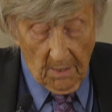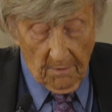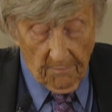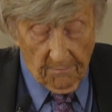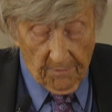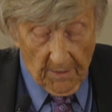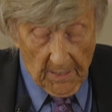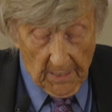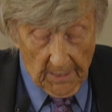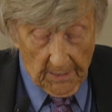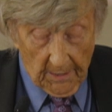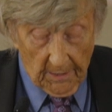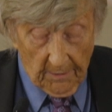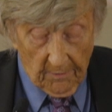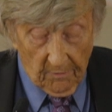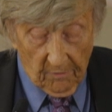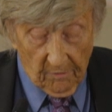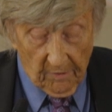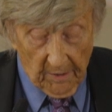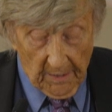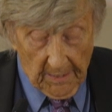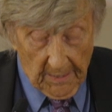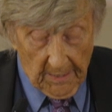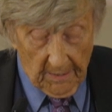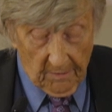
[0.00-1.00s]
violence
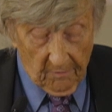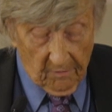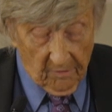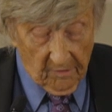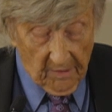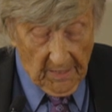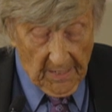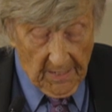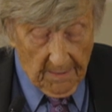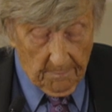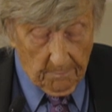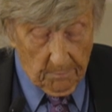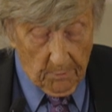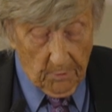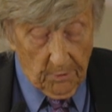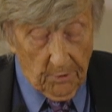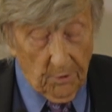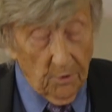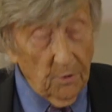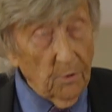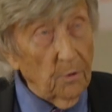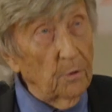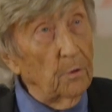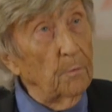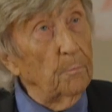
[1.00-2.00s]
against
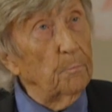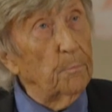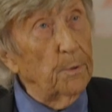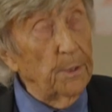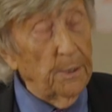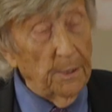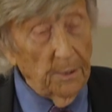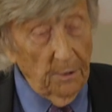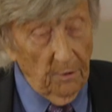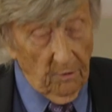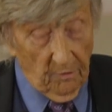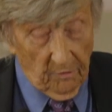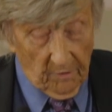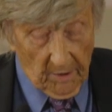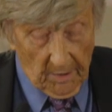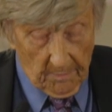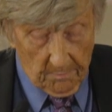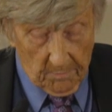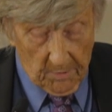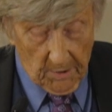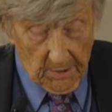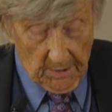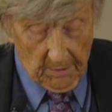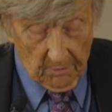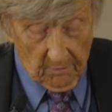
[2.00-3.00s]
Aboriginal British
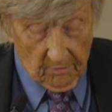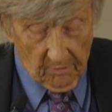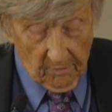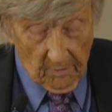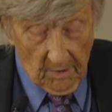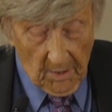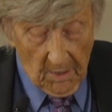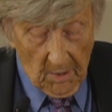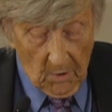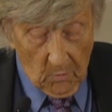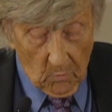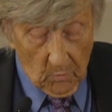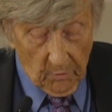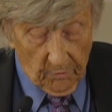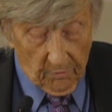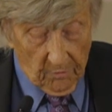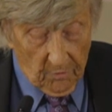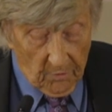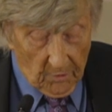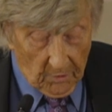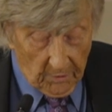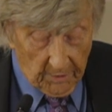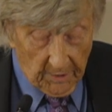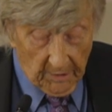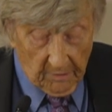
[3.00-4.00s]
subjects was
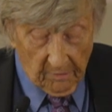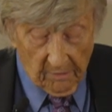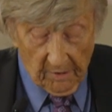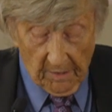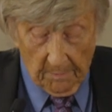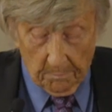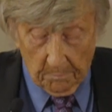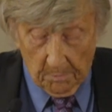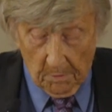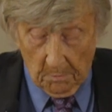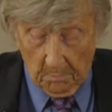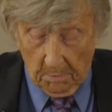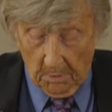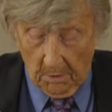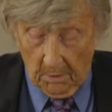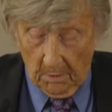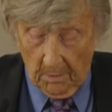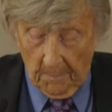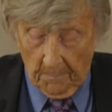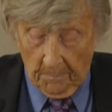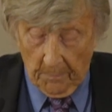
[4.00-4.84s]
not acceptable